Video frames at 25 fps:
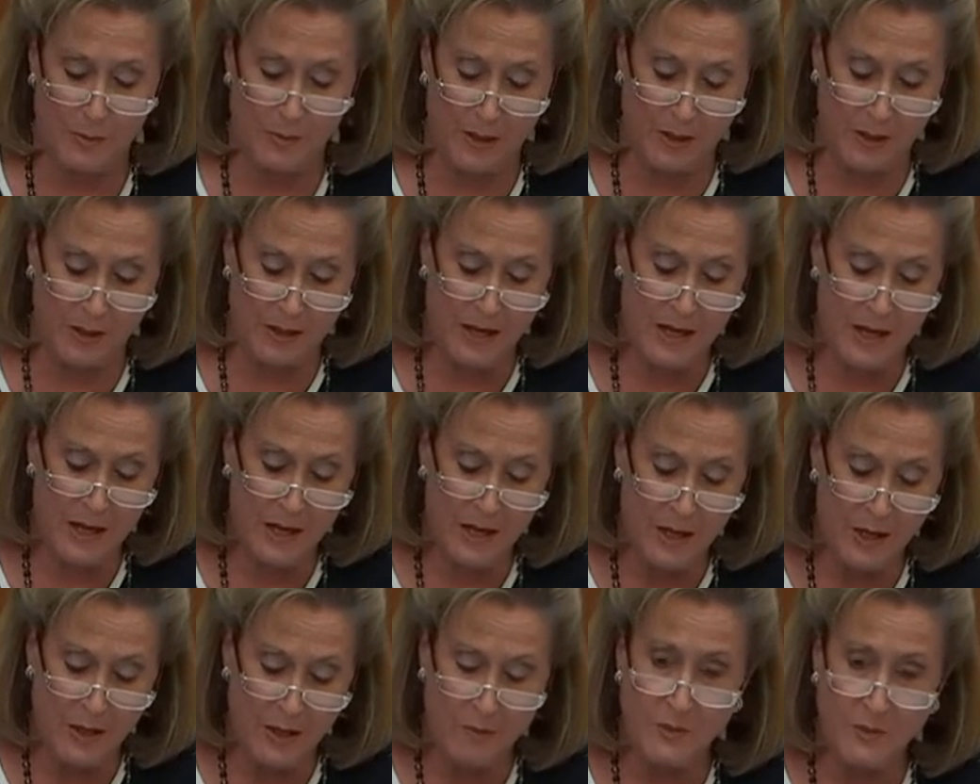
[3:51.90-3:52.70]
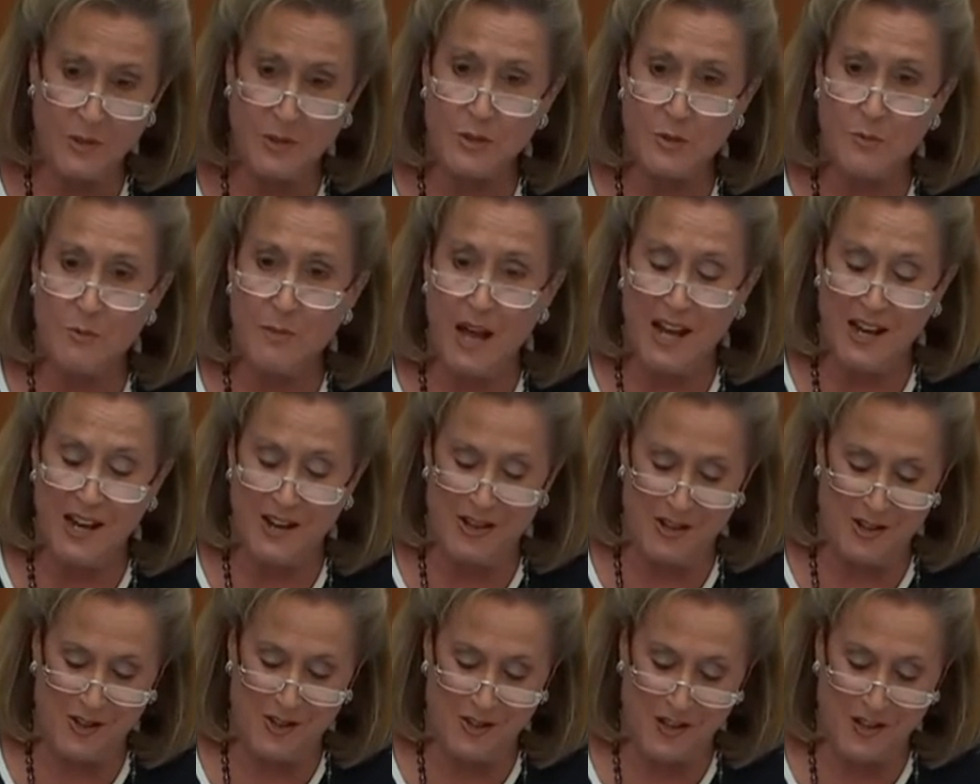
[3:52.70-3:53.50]
Mullen. Mr.
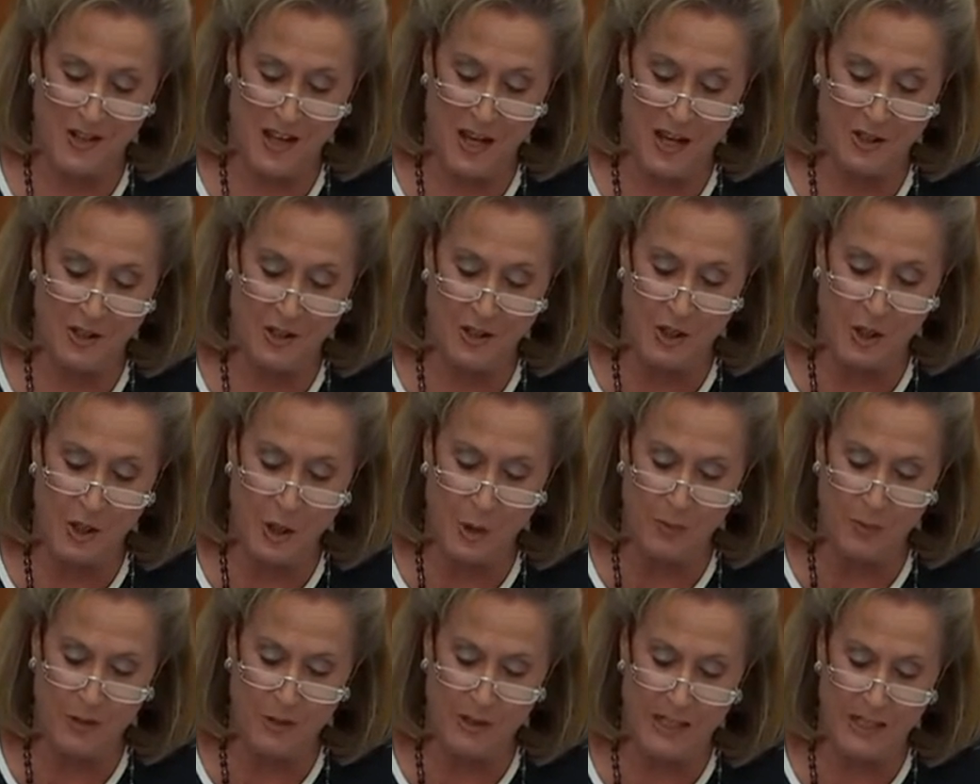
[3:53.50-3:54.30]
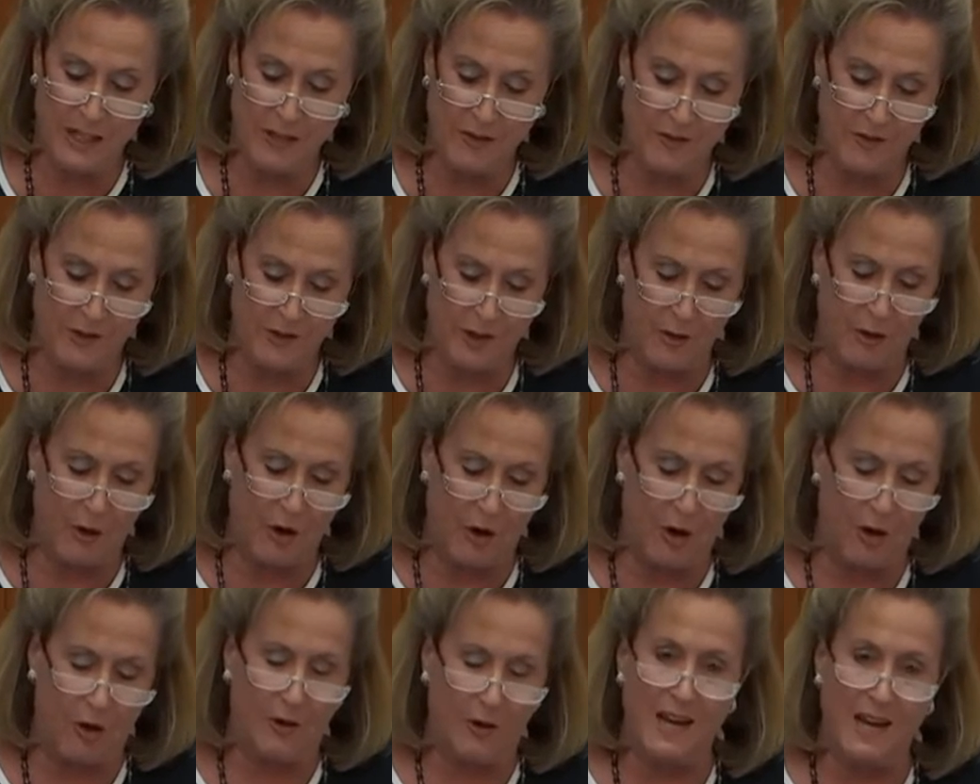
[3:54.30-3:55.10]
Myers, do you believe there
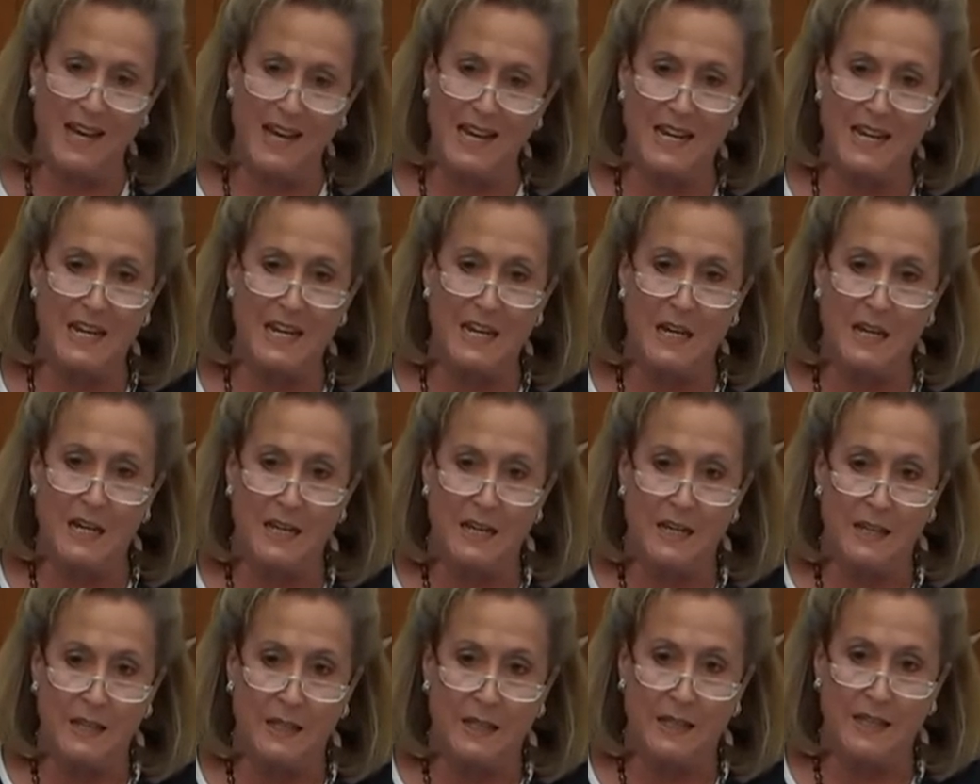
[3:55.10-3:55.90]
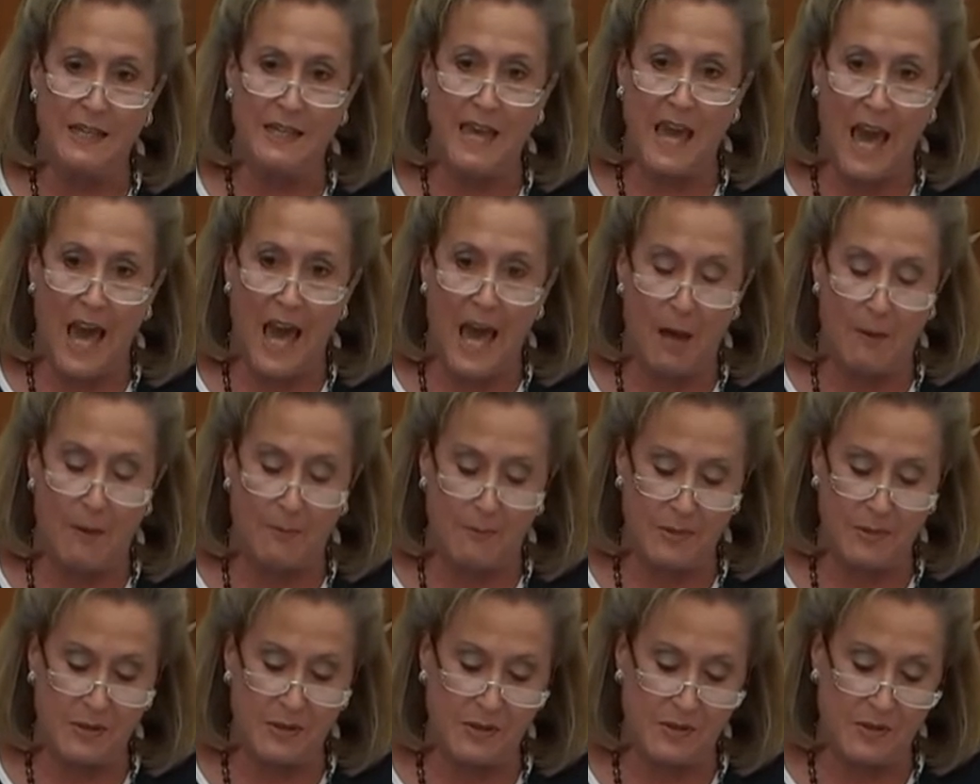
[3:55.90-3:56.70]
are any
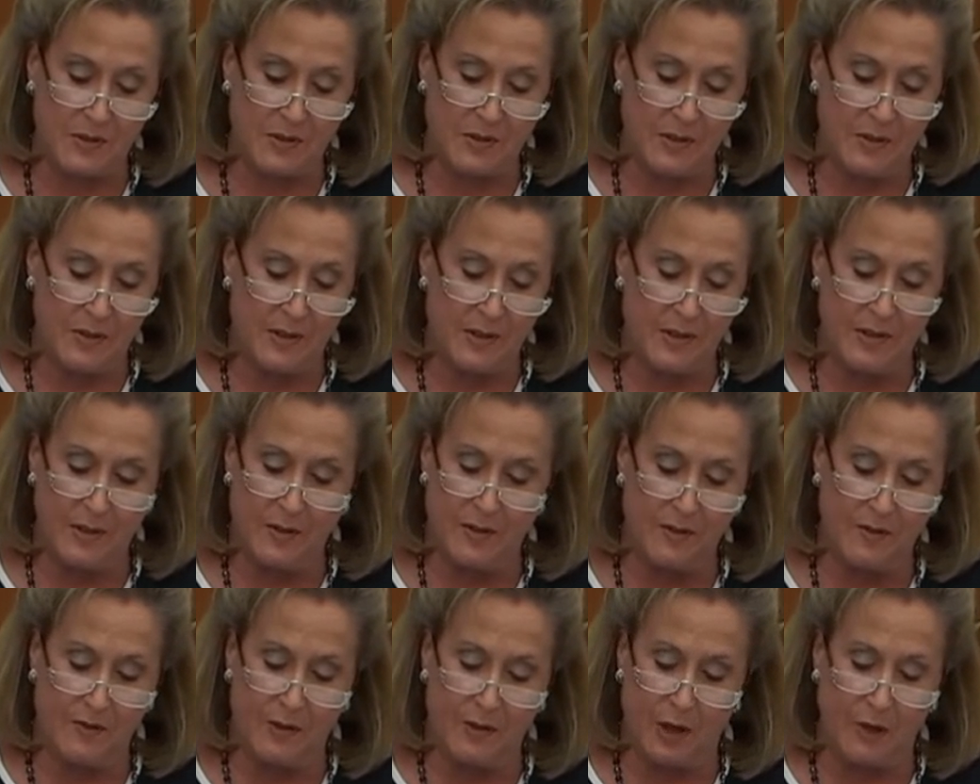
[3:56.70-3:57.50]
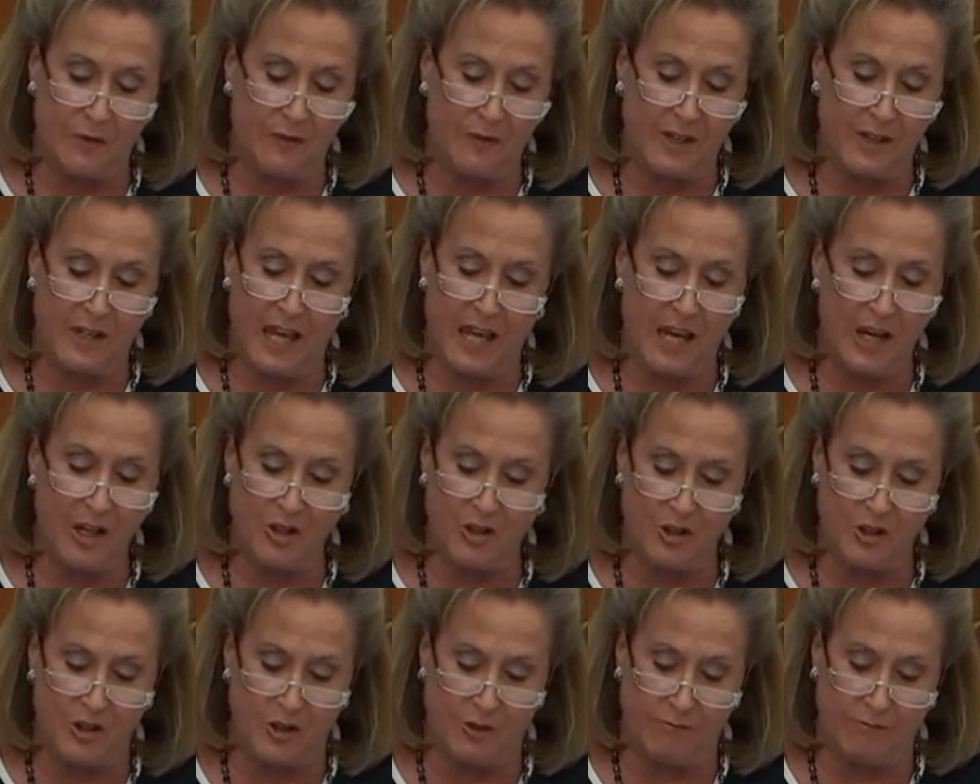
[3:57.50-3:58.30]
gaps in the
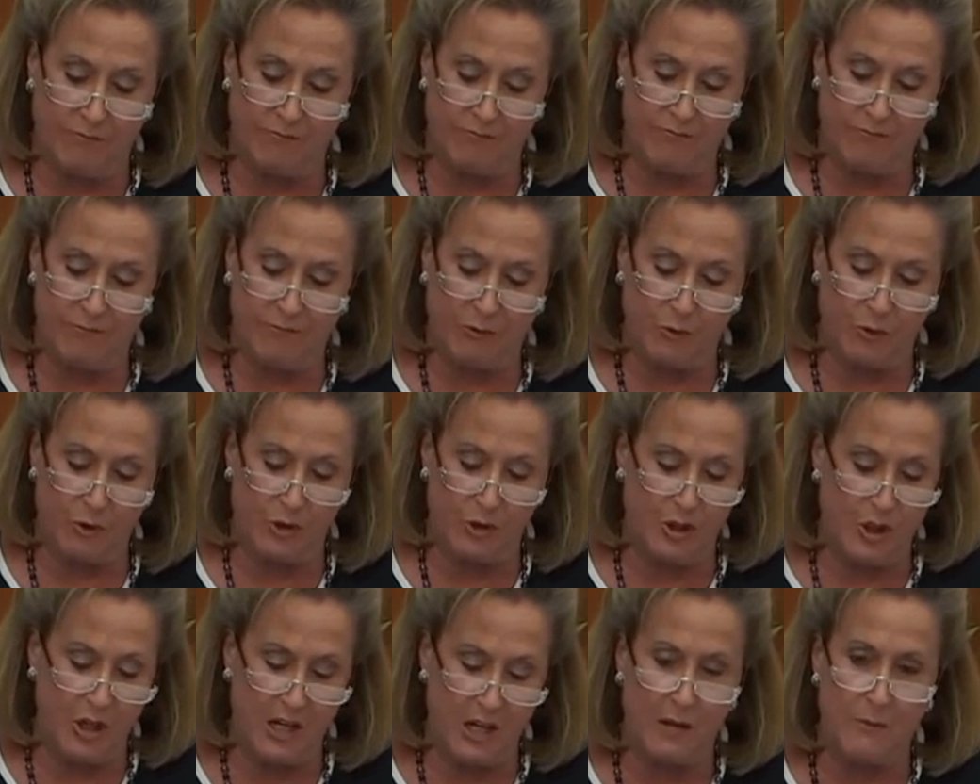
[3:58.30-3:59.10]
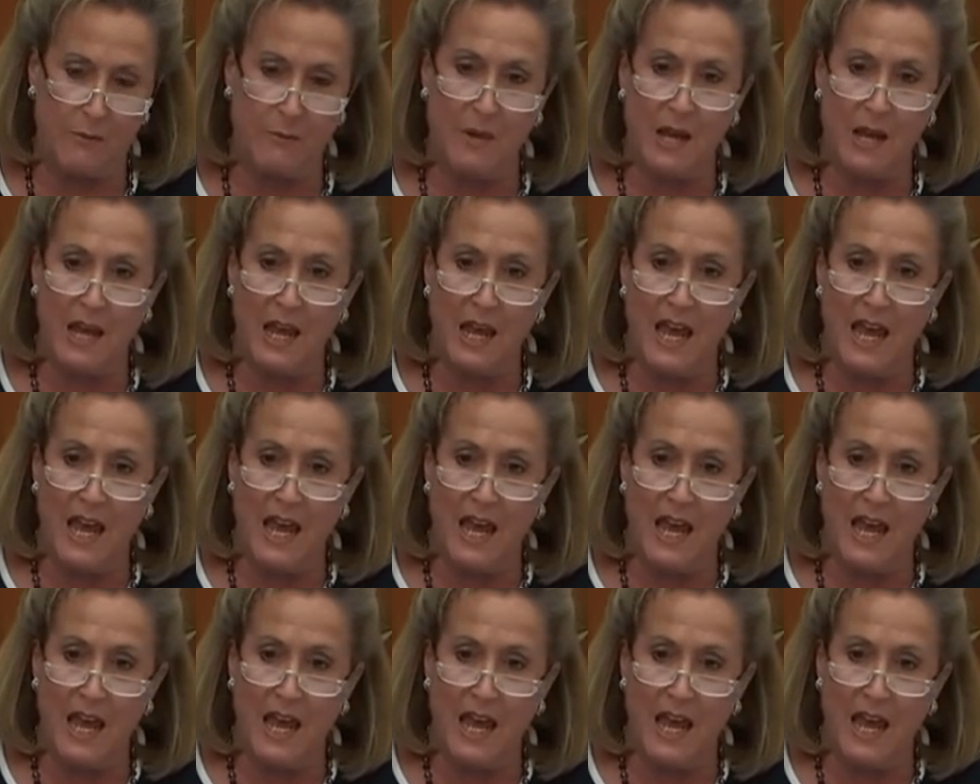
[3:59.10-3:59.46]
verification regime?